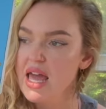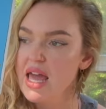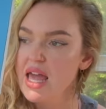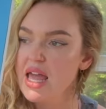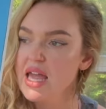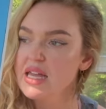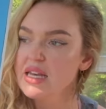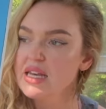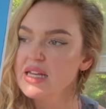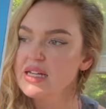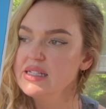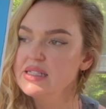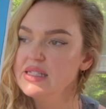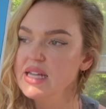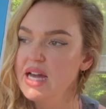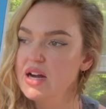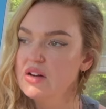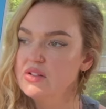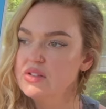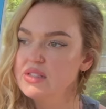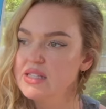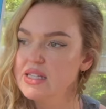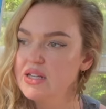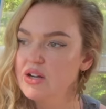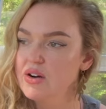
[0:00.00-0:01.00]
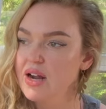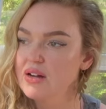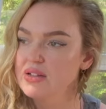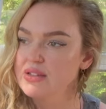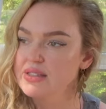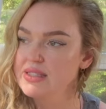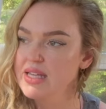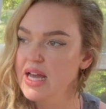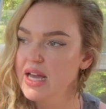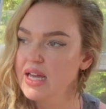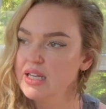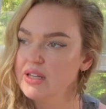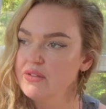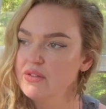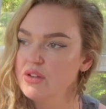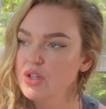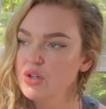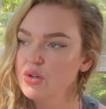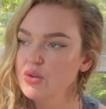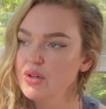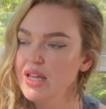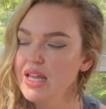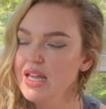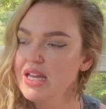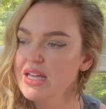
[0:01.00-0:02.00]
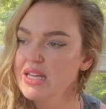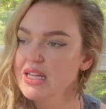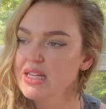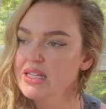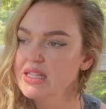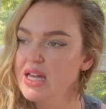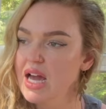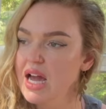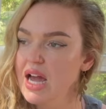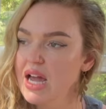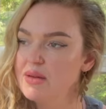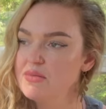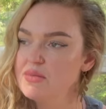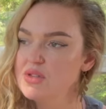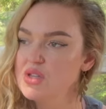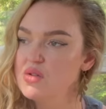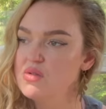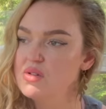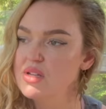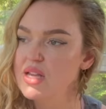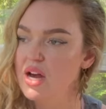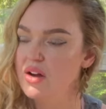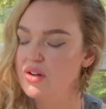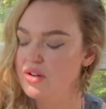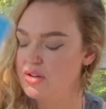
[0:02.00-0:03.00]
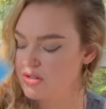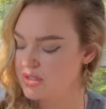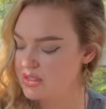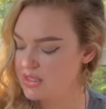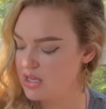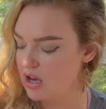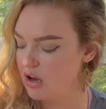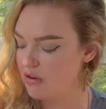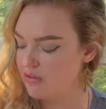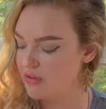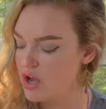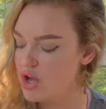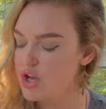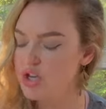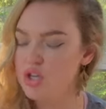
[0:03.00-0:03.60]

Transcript: Any doubts that are outside of you, any times you doubt yourself,